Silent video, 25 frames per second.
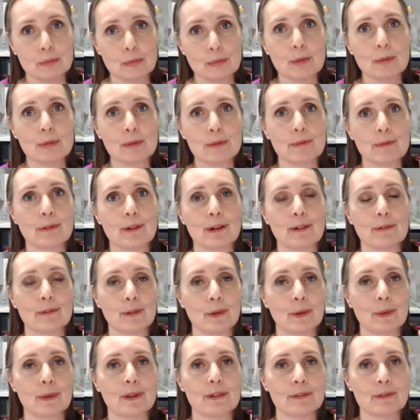move them
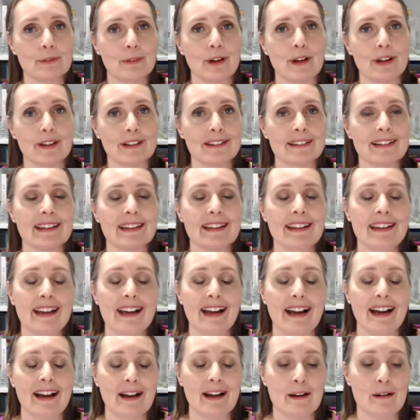forward first.
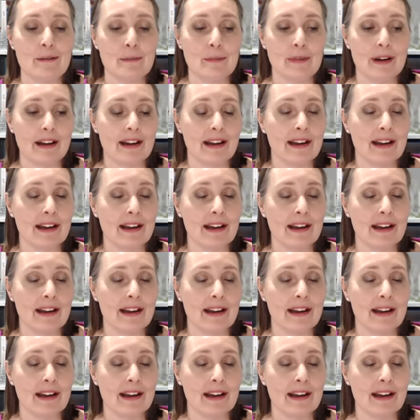And